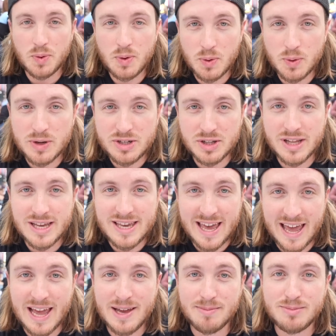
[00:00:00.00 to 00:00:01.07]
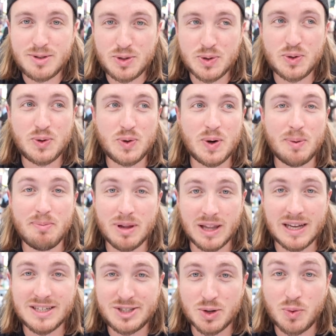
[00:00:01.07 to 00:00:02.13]
we originally came to
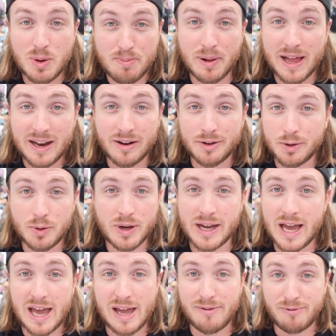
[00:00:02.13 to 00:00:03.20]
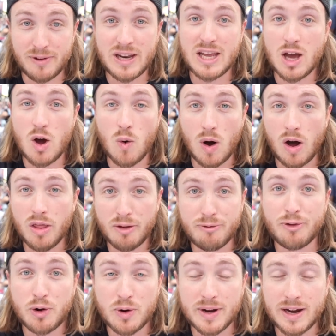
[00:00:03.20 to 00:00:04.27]
Malaysia, we planned on doing a video on the
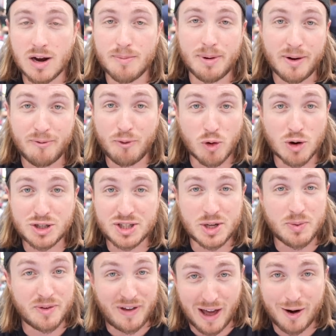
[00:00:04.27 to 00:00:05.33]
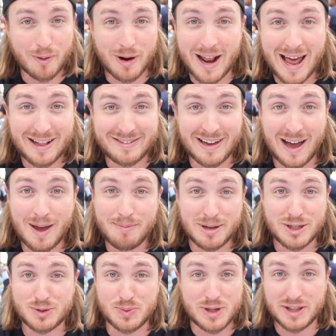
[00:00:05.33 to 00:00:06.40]
food here, but unfortunately we kind of run out of time
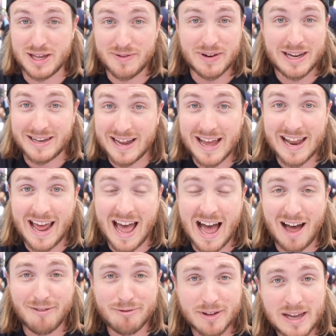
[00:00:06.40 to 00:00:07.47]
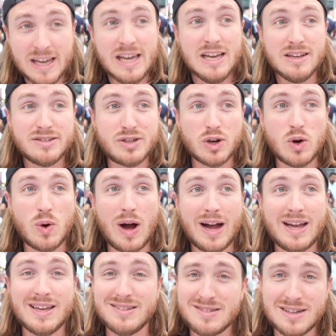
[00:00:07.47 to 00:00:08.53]
because we leave in a day and a half. So I
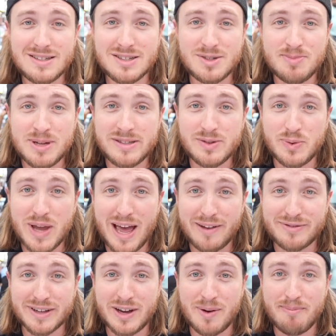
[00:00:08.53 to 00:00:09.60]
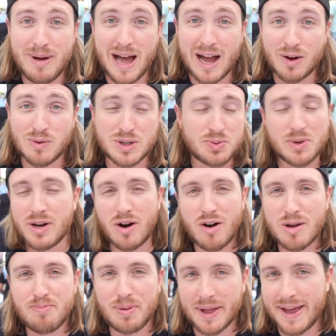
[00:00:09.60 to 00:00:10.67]
guess that just means that we have to come back, which we'd
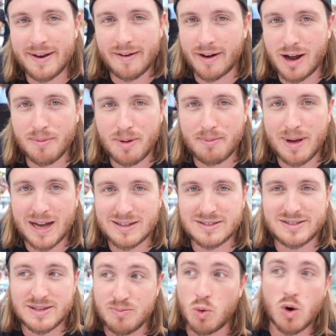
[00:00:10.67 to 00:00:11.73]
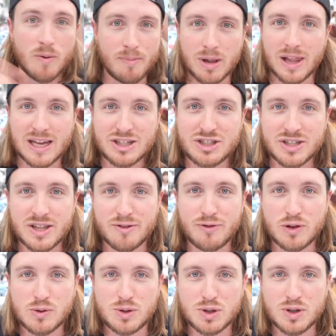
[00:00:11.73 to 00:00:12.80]
already planned on coming back to see more of Malaysia in the
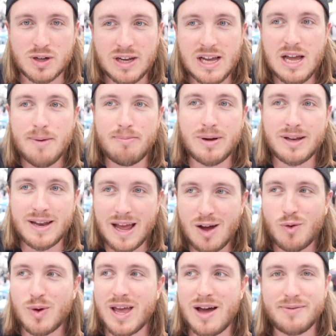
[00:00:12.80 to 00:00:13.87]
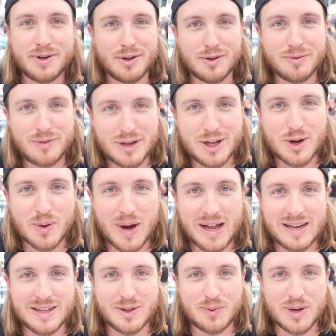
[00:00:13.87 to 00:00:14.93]
future, but now we have another video
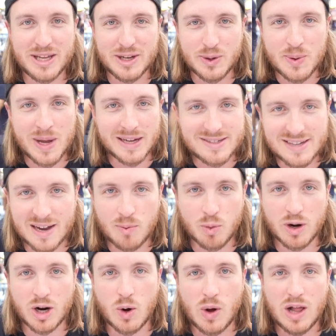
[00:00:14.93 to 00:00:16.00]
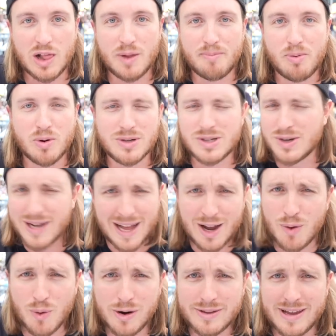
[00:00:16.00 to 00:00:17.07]
idea that we can do next time we're in Kuala Lumpur, so it kind
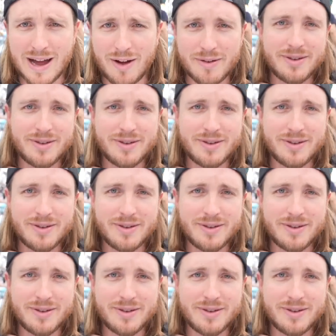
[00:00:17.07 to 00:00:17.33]
of worked out.